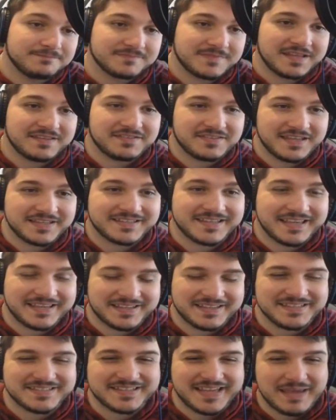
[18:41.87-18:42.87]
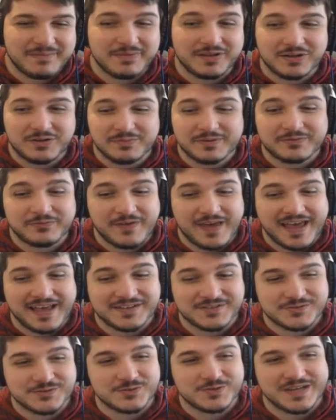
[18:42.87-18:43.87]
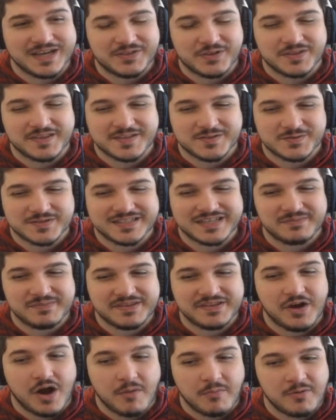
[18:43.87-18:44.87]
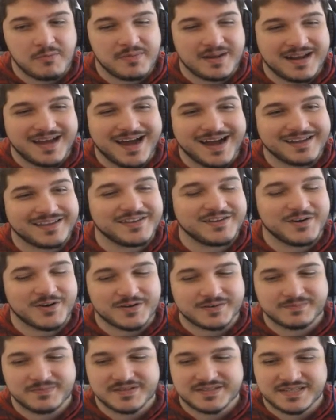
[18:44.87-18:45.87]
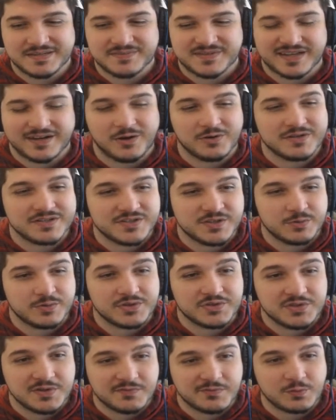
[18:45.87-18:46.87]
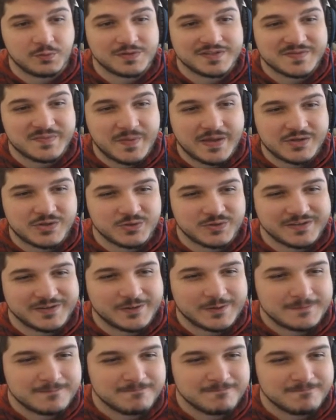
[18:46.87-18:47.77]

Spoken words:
this came a little bit fast. I thought this was going to be the Armament Haki arc, but it seems like Oda's doing a 2-for-1 special here.